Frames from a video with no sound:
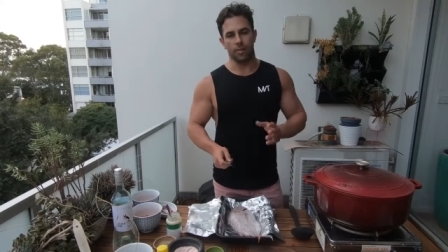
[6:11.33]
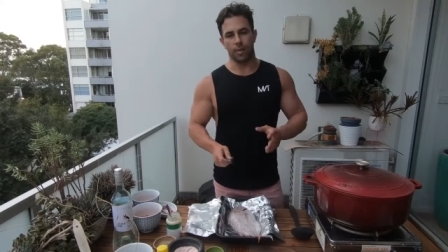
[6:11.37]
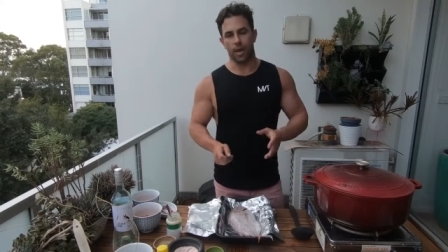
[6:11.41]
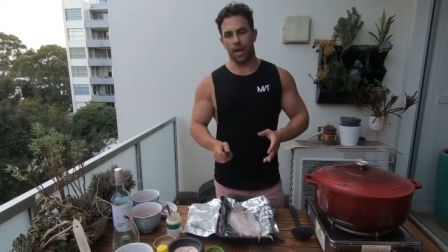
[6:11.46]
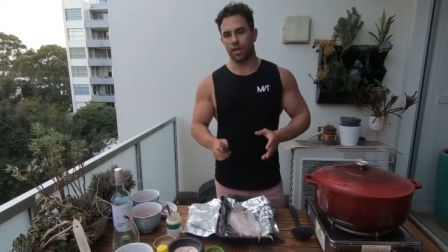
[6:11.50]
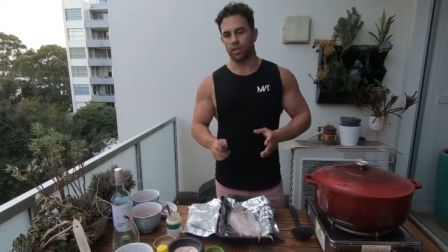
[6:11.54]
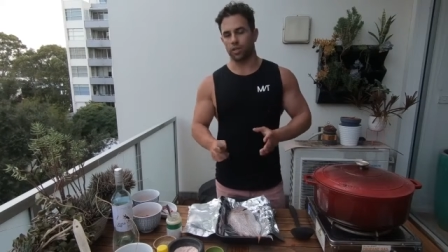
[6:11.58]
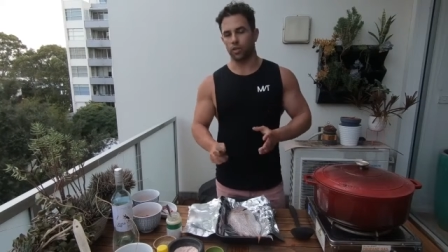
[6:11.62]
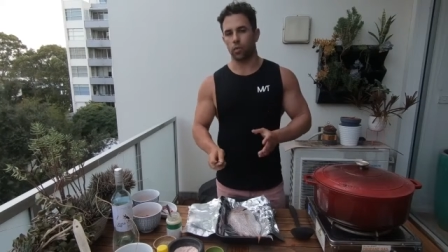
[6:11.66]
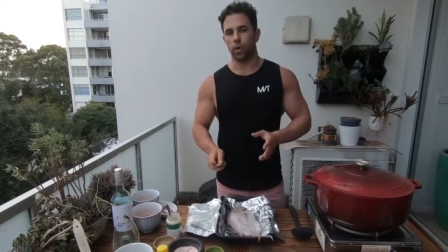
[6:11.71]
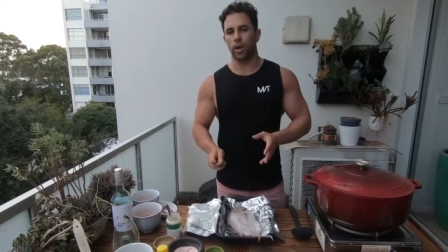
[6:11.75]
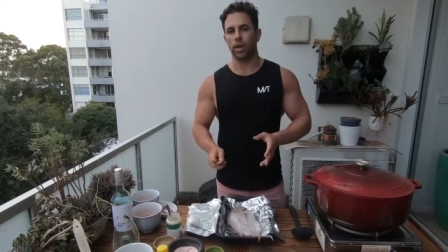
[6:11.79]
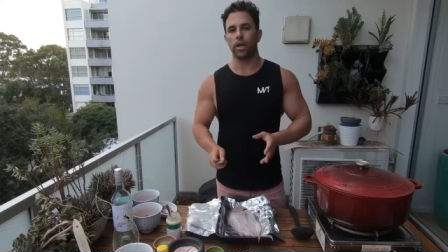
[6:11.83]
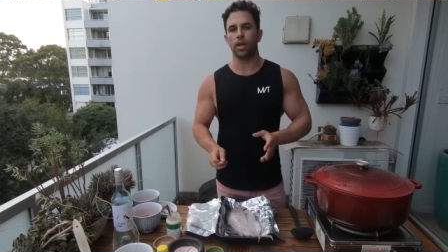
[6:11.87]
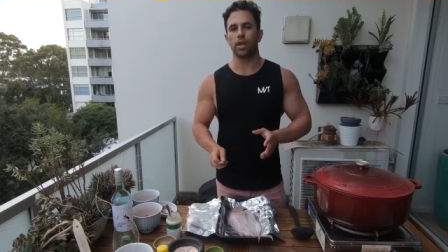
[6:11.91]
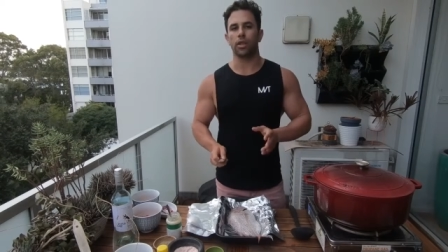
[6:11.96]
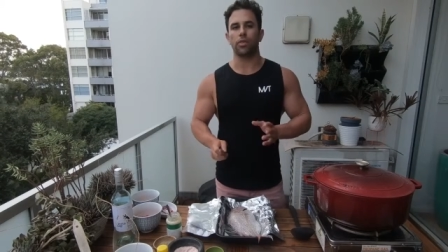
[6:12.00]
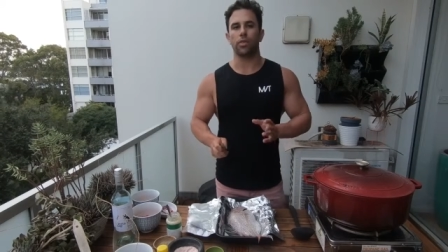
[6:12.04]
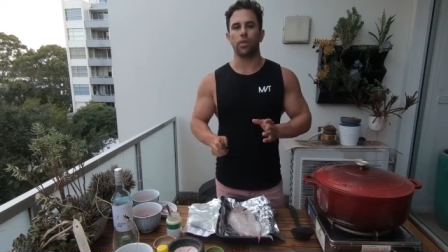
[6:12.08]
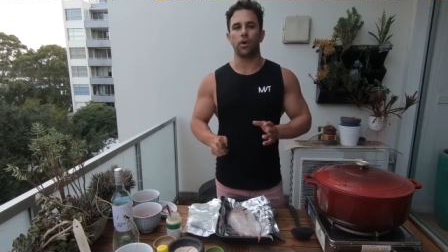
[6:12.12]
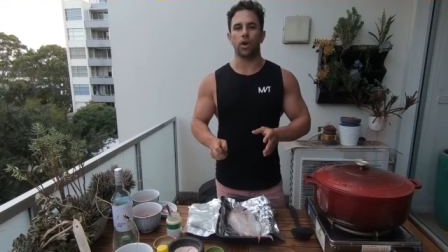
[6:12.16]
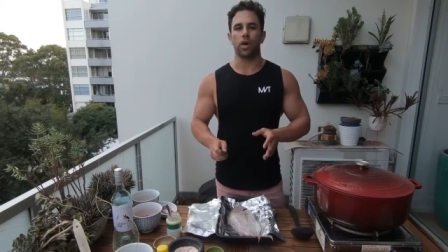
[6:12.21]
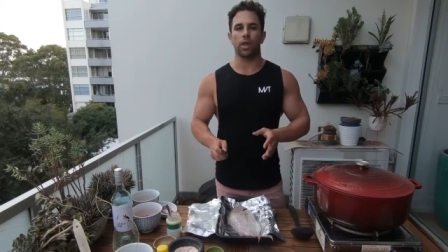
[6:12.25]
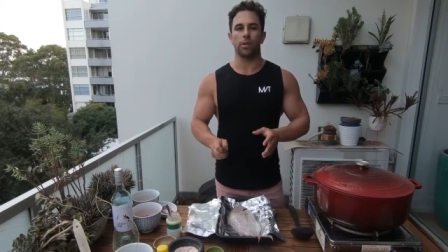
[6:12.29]
about 20 to
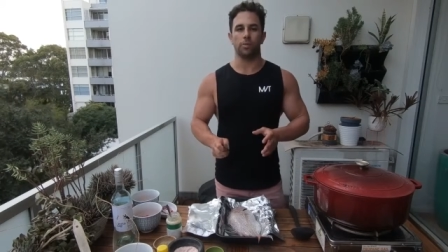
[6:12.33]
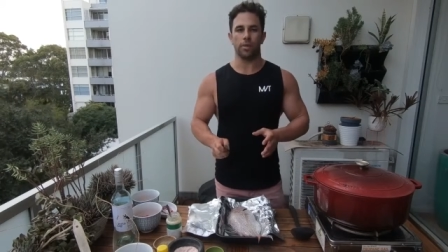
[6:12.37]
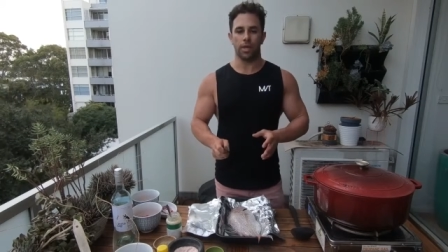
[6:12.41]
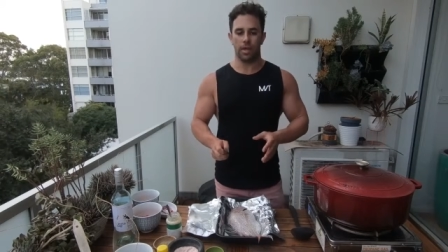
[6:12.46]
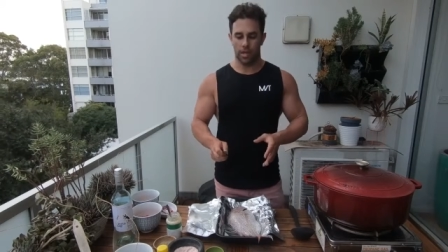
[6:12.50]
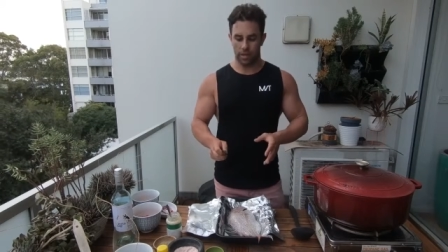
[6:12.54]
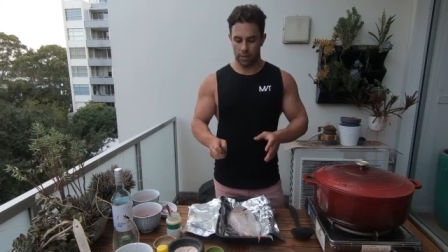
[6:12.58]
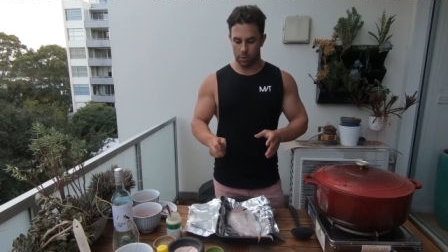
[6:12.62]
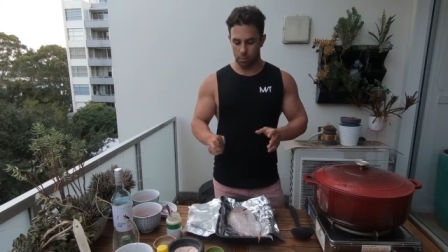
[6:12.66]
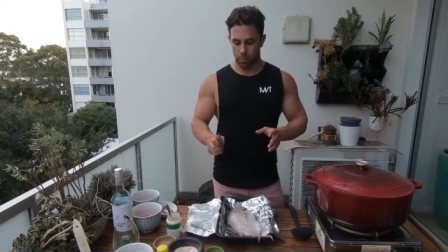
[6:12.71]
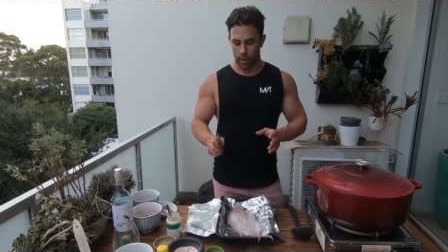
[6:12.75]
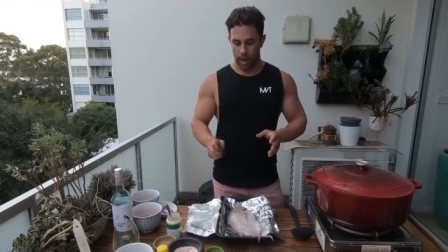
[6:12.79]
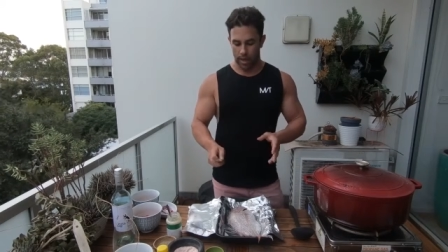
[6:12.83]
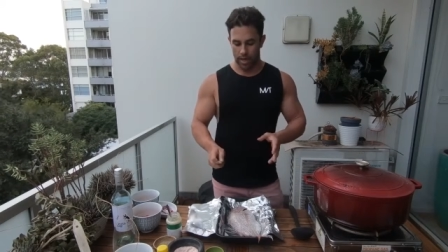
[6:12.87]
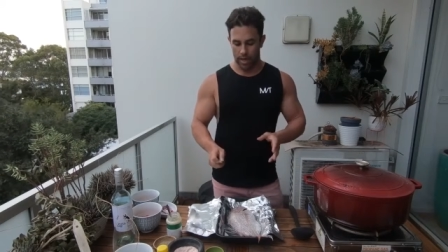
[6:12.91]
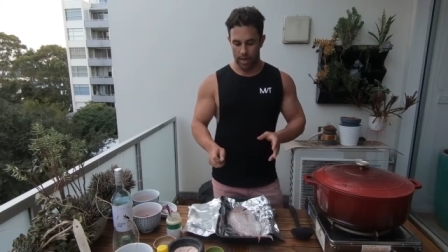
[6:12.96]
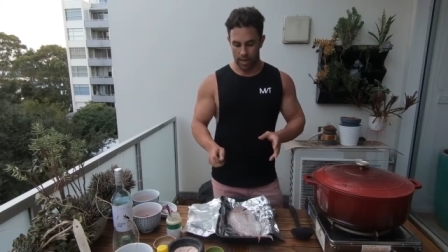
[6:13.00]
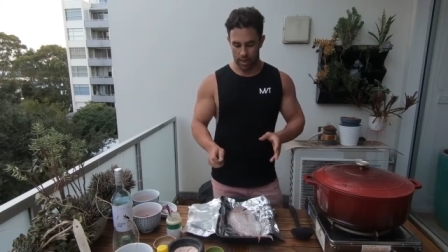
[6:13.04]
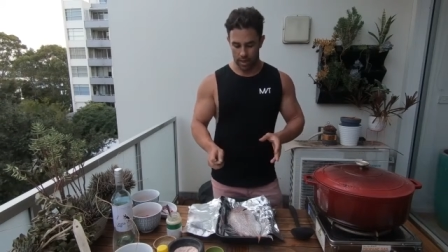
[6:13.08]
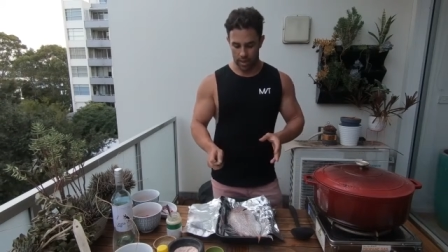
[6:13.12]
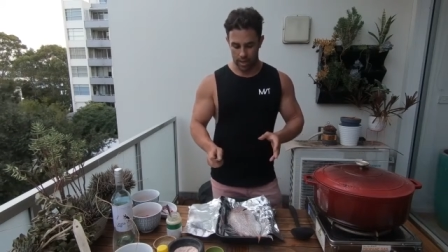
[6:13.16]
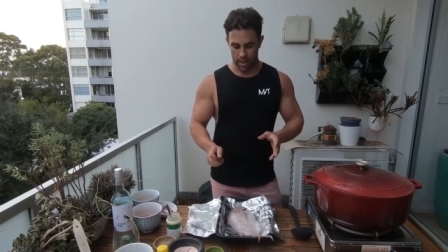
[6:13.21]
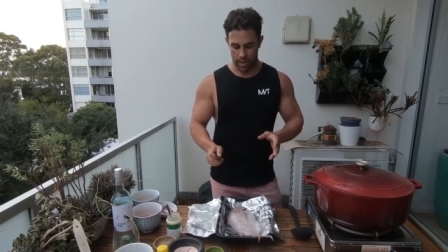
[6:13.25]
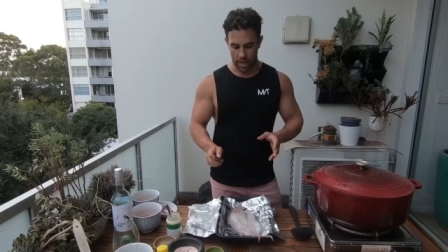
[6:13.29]
30 minutes
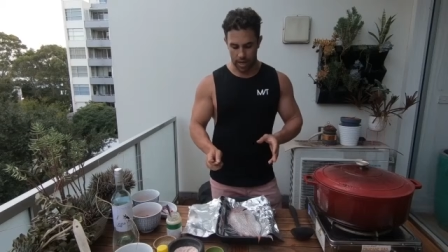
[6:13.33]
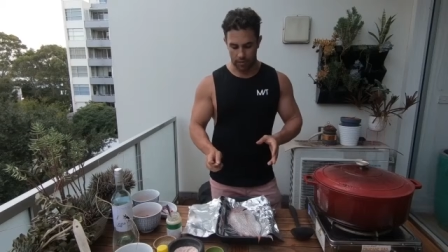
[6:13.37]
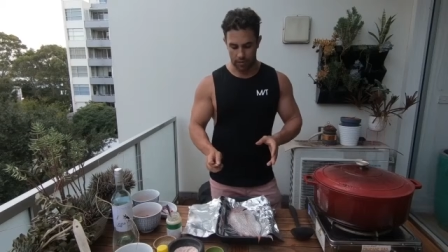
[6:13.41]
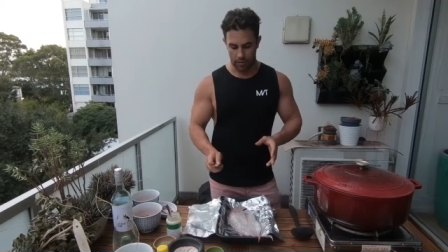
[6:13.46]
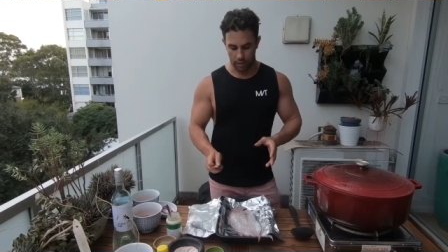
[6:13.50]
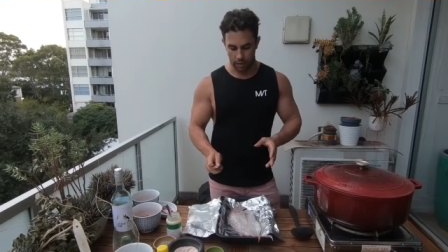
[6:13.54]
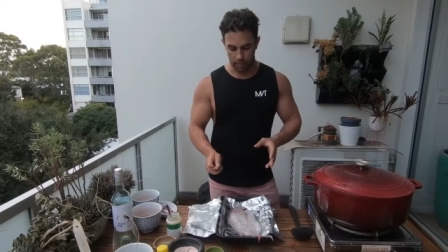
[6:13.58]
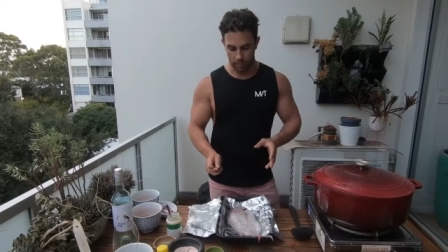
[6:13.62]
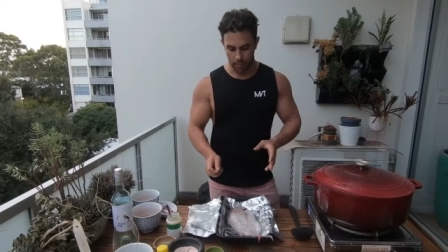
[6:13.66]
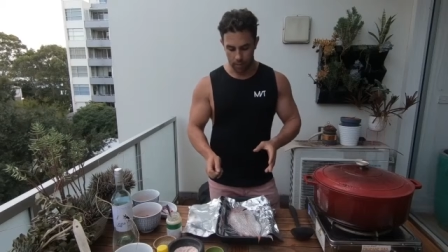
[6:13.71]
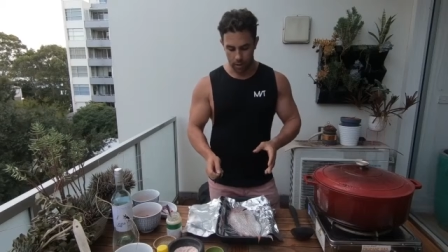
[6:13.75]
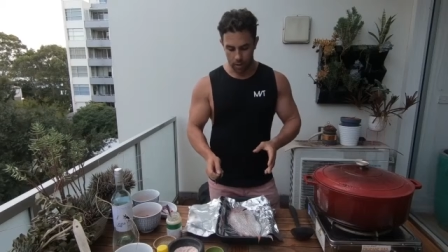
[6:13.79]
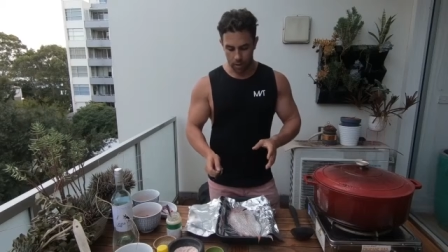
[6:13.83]
baking in the oven.